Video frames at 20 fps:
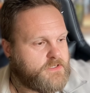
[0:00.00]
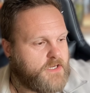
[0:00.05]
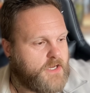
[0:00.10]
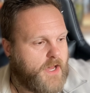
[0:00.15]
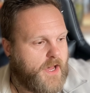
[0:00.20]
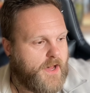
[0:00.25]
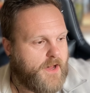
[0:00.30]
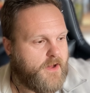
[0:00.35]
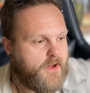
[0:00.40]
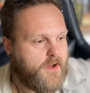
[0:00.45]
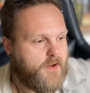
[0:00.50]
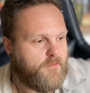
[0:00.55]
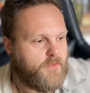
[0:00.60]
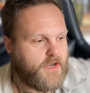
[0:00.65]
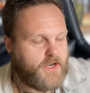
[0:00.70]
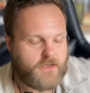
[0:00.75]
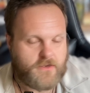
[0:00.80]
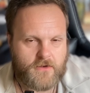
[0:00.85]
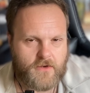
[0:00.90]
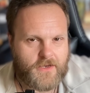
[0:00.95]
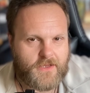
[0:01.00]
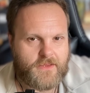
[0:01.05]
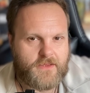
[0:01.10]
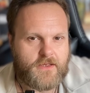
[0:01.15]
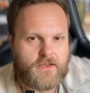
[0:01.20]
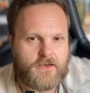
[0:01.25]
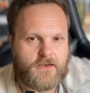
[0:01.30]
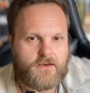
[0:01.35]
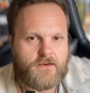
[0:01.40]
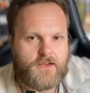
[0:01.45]
and I got it
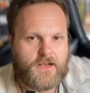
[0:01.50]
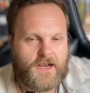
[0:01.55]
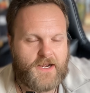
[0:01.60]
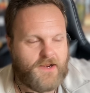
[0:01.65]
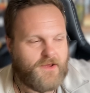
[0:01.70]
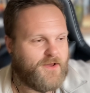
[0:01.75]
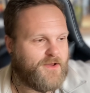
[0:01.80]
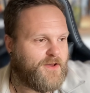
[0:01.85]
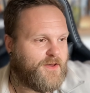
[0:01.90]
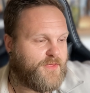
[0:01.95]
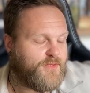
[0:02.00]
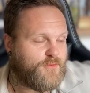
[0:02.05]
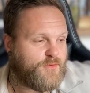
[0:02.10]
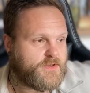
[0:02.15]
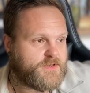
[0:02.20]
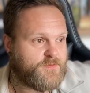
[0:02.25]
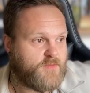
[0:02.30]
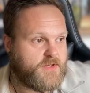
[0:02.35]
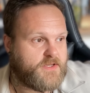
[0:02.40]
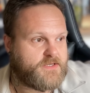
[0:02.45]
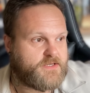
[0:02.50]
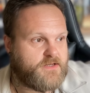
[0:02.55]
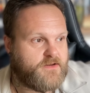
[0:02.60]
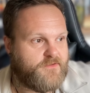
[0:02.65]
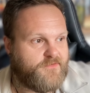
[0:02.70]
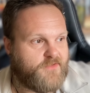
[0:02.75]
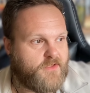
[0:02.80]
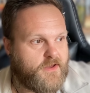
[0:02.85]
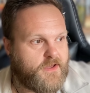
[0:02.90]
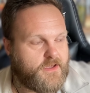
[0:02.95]
done, and I thought to
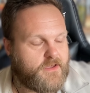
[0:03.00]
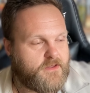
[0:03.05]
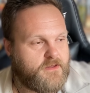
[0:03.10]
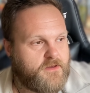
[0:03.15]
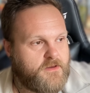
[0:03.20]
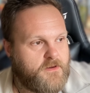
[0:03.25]
myself, like,